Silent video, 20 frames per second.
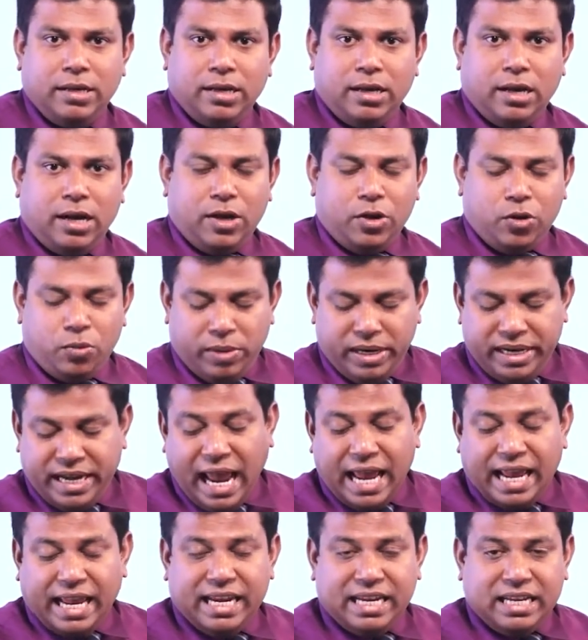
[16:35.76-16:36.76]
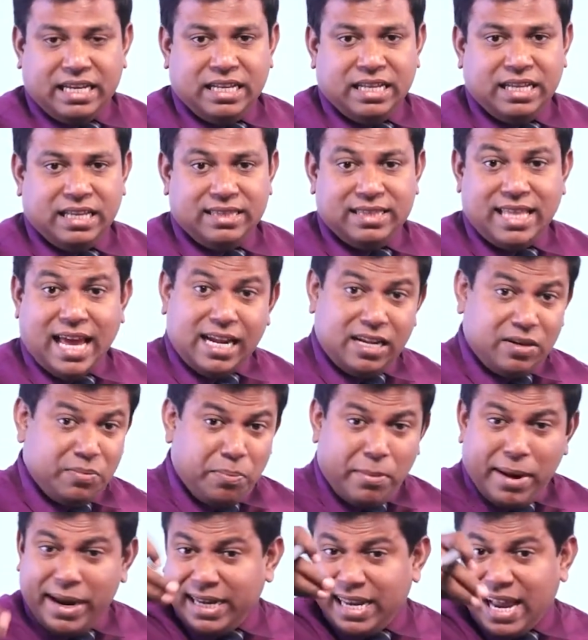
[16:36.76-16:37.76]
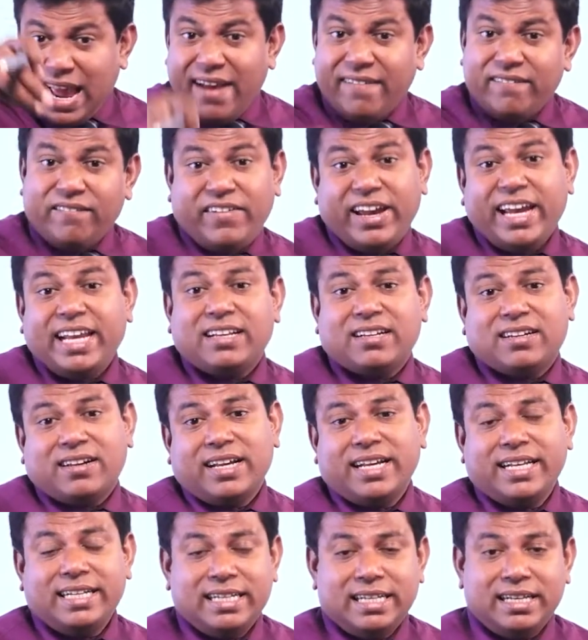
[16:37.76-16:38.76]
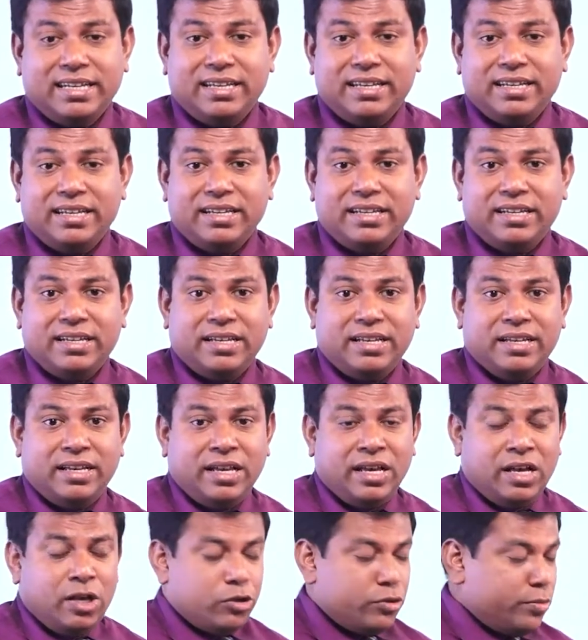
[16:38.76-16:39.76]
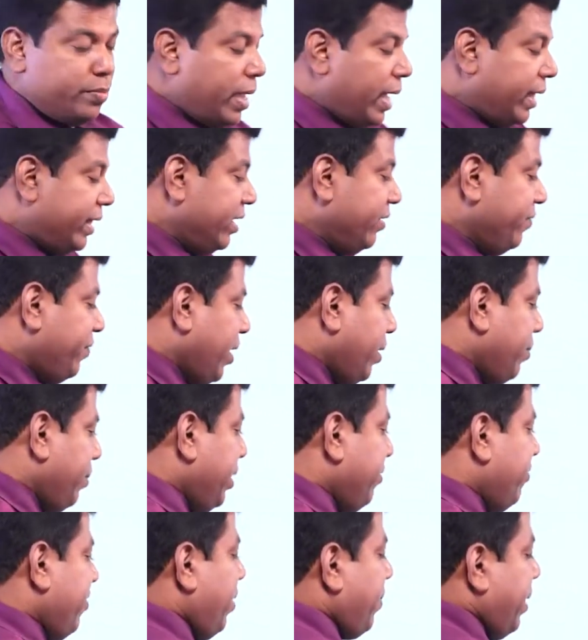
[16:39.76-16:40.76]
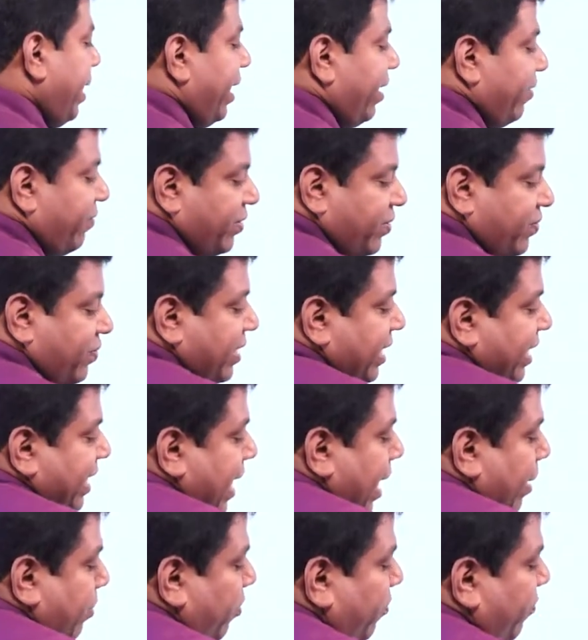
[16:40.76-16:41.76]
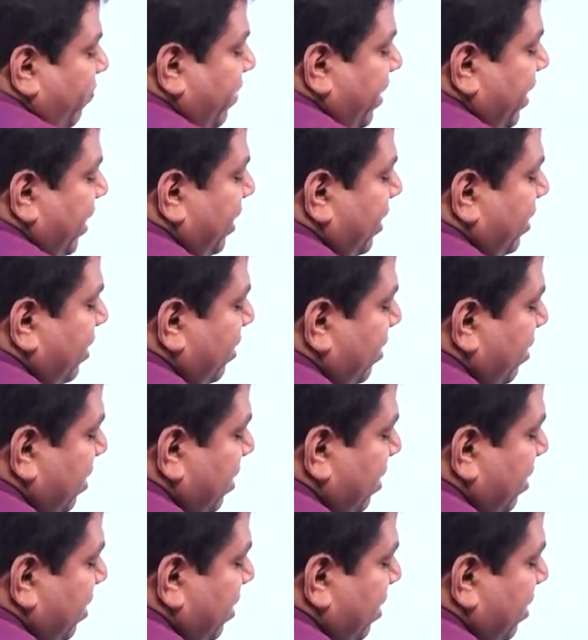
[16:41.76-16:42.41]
Or you might hang it. That might have weight, right? Imagine if I am adding 50 gram of weight.